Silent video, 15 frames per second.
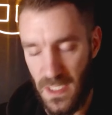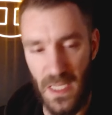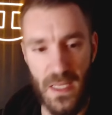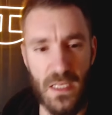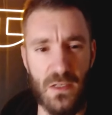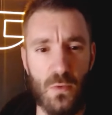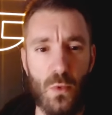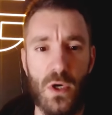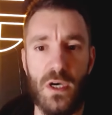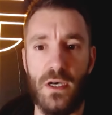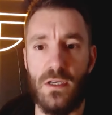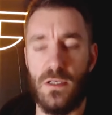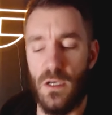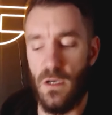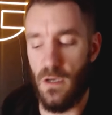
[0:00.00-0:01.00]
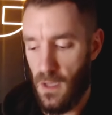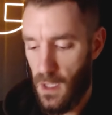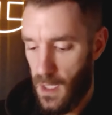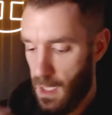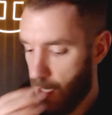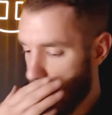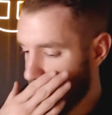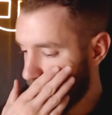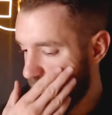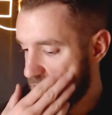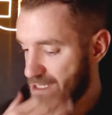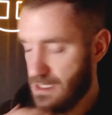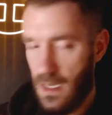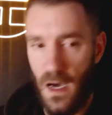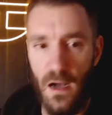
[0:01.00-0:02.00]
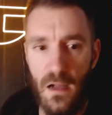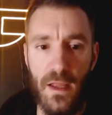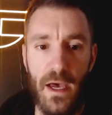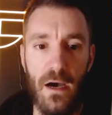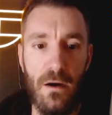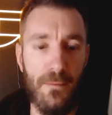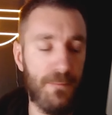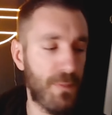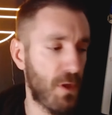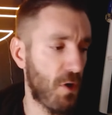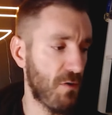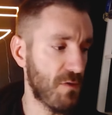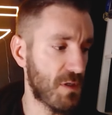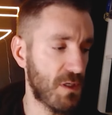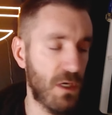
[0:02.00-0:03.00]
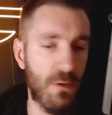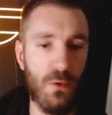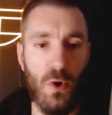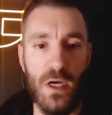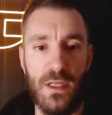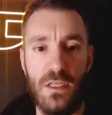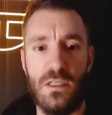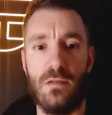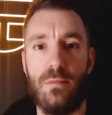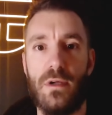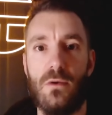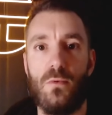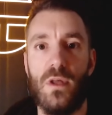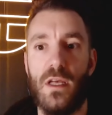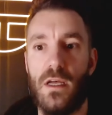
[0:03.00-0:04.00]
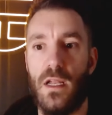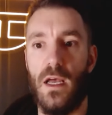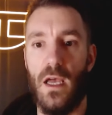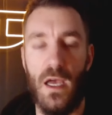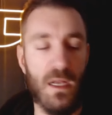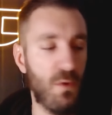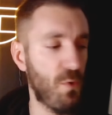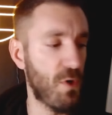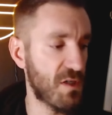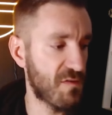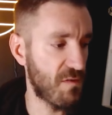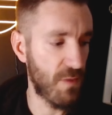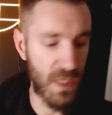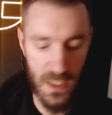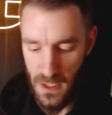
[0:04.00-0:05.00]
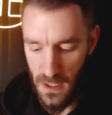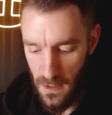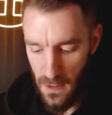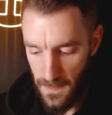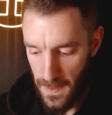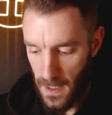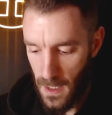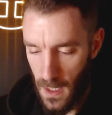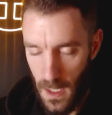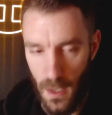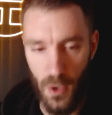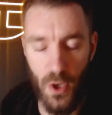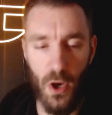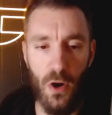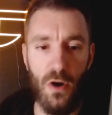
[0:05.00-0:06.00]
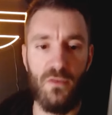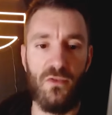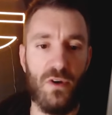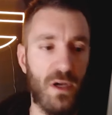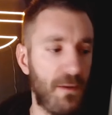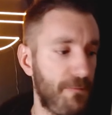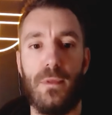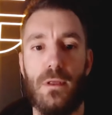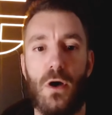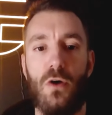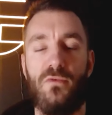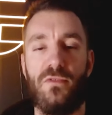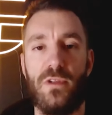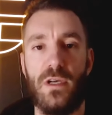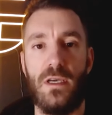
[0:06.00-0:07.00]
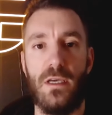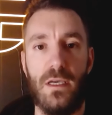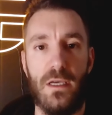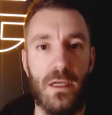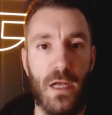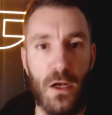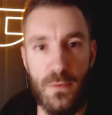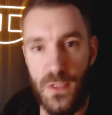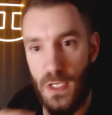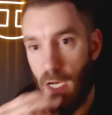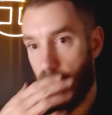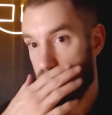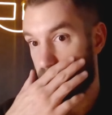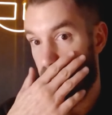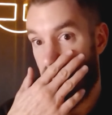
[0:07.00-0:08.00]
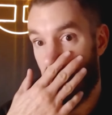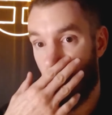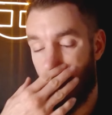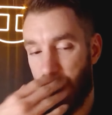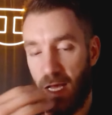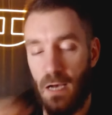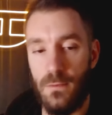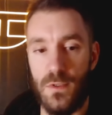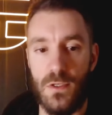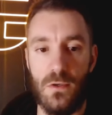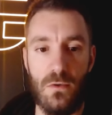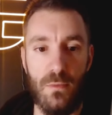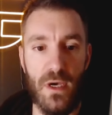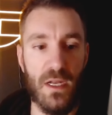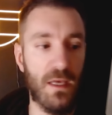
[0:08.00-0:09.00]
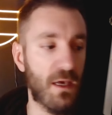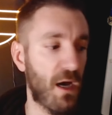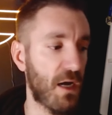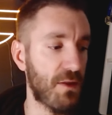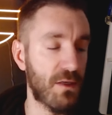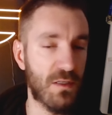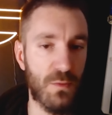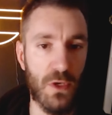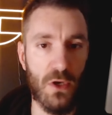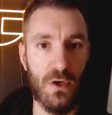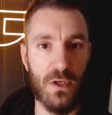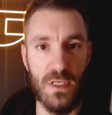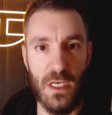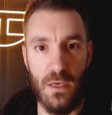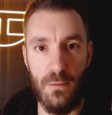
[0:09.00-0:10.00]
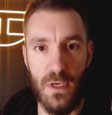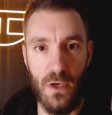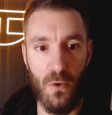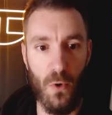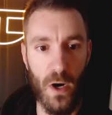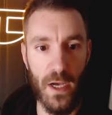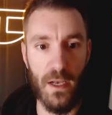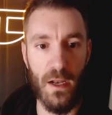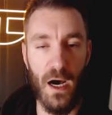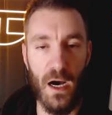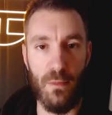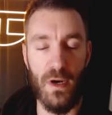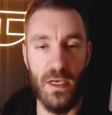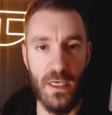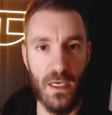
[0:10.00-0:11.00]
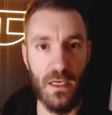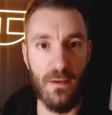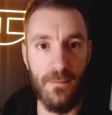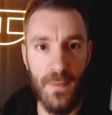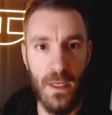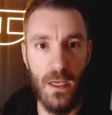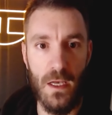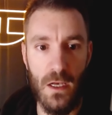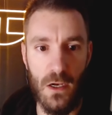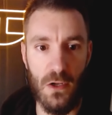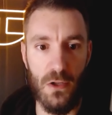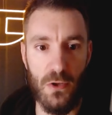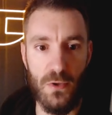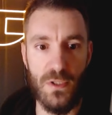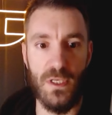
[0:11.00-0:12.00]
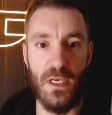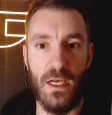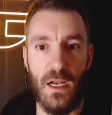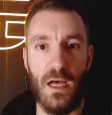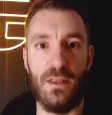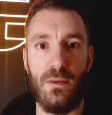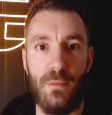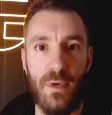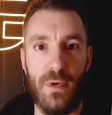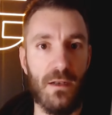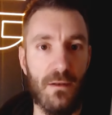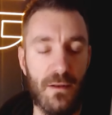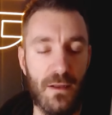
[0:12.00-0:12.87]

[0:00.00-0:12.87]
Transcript: that doesn't work. So I've made a style now. Obviously I'm quite disciplined with it, and it works for me, so I'll go over it. Hopefully it helps you guys out when it comes to betting unders, because it can be quite heartbreaking losing an under bet